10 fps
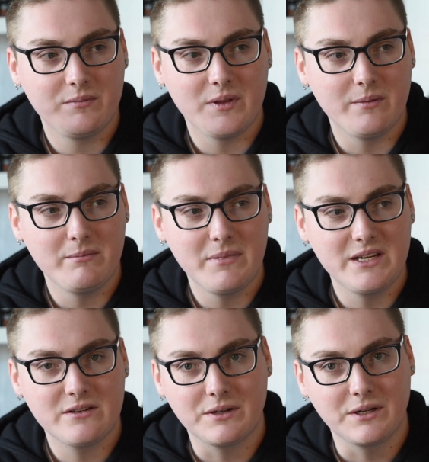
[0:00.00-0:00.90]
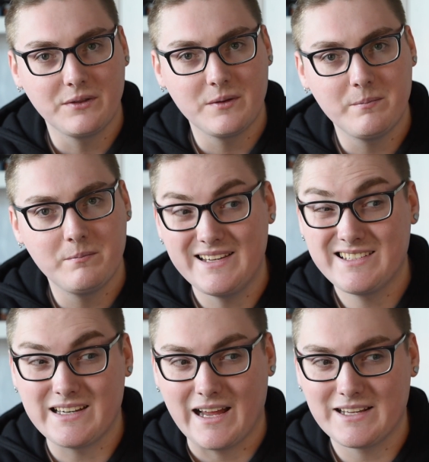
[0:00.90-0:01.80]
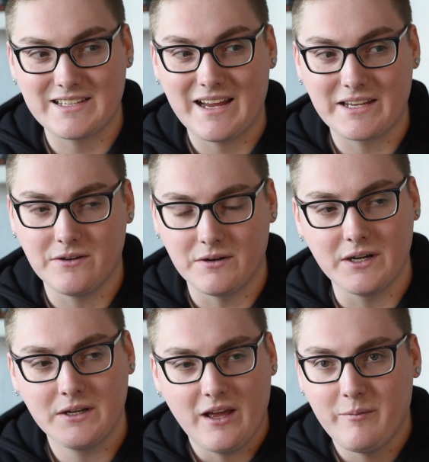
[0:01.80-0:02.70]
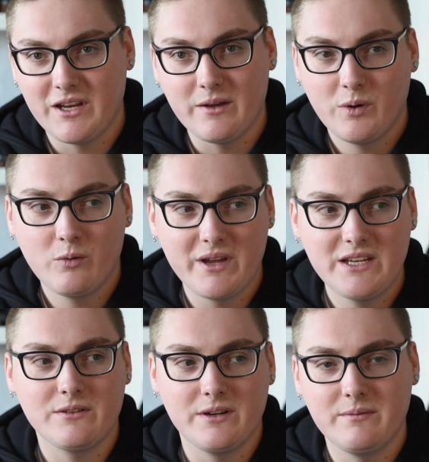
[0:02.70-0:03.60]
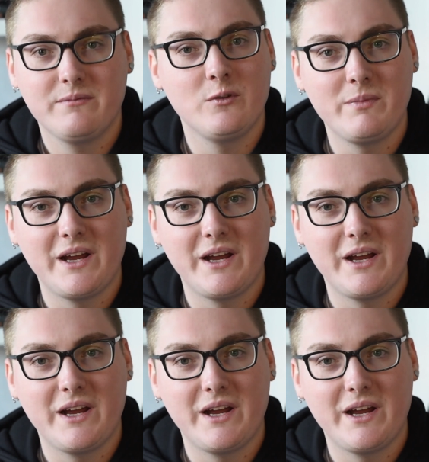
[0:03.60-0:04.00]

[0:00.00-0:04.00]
the metering on them isn't as accurate. I mean, it will meter in full